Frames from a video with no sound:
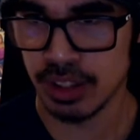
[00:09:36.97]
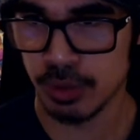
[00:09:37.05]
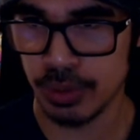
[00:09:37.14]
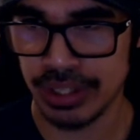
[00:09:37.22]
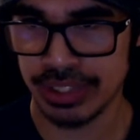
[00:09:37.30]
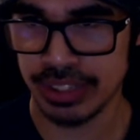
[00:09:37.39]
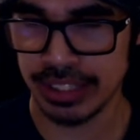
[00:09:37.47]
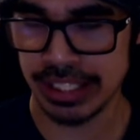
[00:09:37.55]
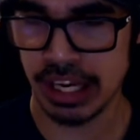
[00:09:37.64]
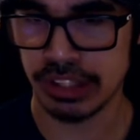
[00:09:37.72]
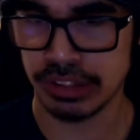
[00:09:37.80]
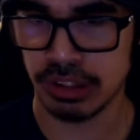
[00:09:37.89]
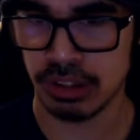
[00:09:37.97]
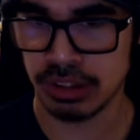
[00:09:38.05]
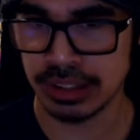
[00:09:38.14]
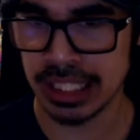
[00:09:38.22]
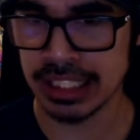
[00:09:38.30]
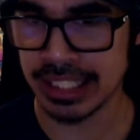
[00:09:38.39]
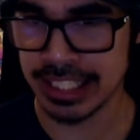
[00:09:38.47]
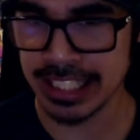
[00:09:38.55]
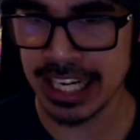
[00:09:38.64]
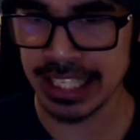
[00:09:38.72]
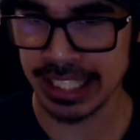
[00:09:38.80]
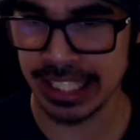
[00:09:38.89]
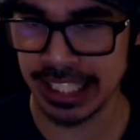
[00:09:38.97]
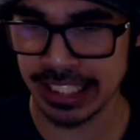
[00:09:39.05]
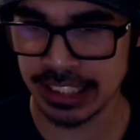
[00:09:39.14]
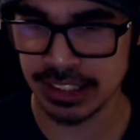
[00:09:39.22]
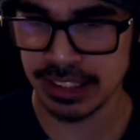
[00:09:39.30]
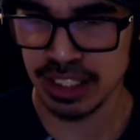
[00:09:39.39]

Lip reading: with the other telekinetic kids.